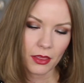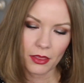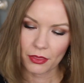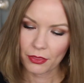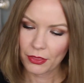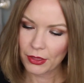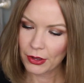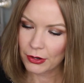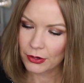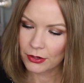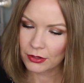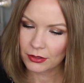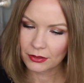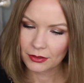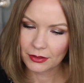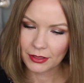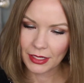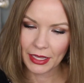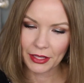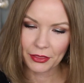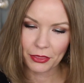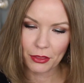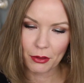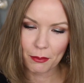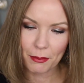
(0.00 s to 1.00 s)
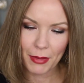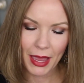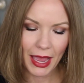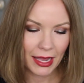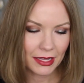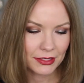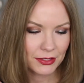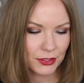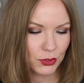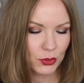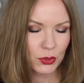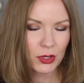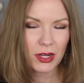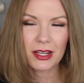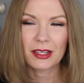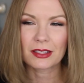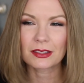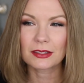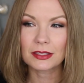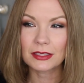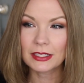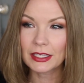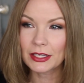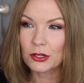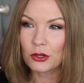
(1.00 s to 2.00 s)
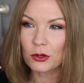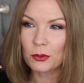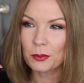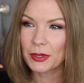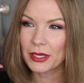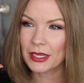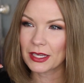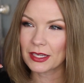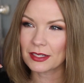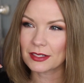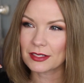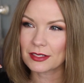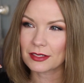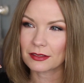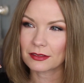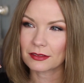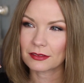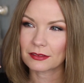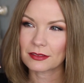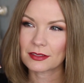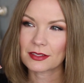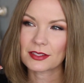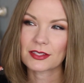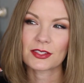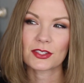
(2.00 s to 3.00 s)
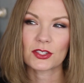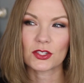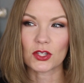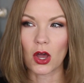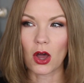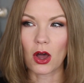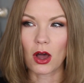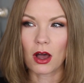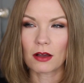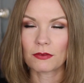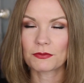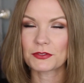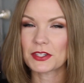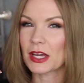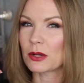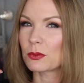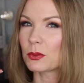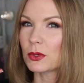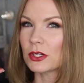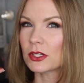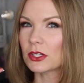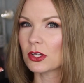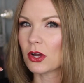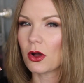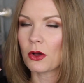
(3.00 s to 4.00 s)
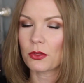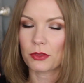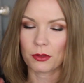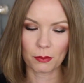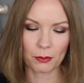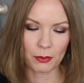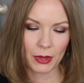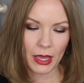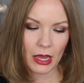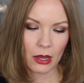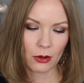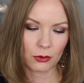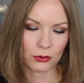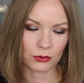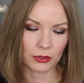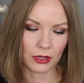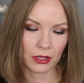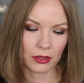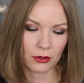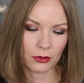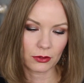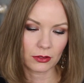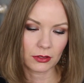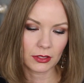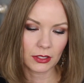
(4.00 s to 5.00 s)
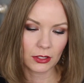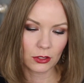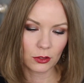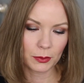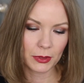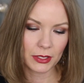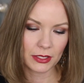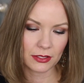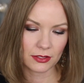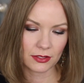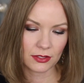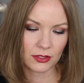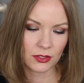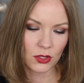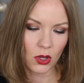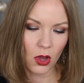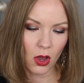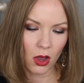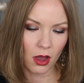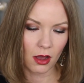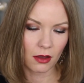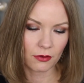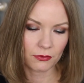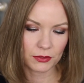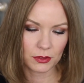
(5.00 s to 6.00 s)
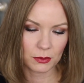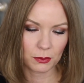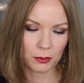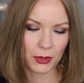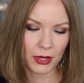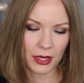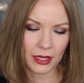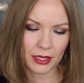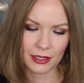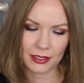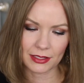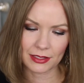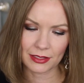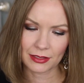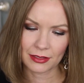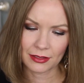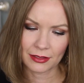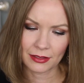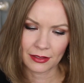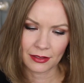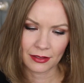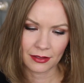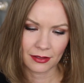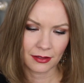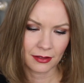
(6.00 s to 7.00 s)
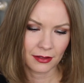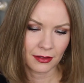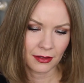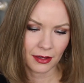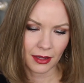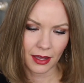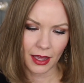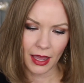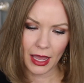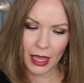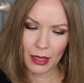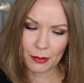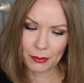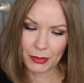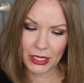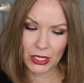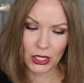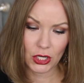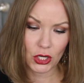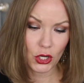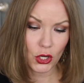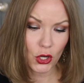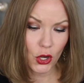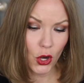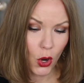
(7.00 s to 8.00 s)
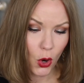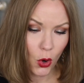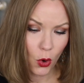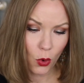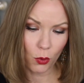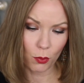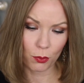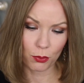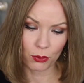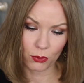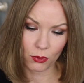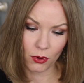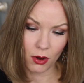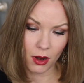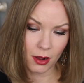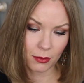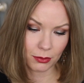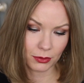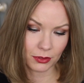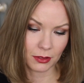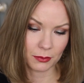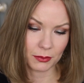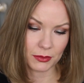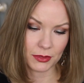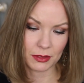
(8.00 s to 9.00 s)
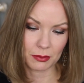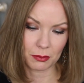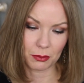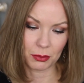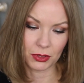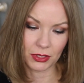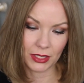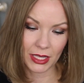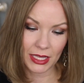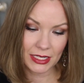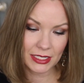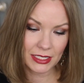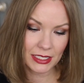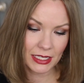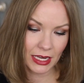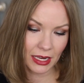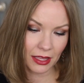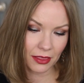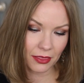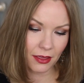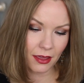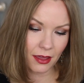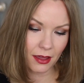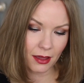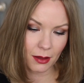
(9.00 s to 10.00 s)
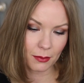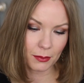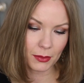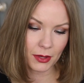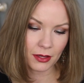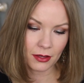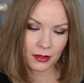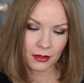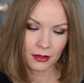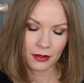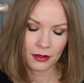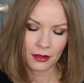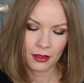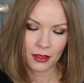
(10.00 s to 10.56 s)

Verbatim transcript: They're like, the mattes are a little bit soft. I wouldn't call them powdery. They're a little bit soft, but I mean, no problems blending them.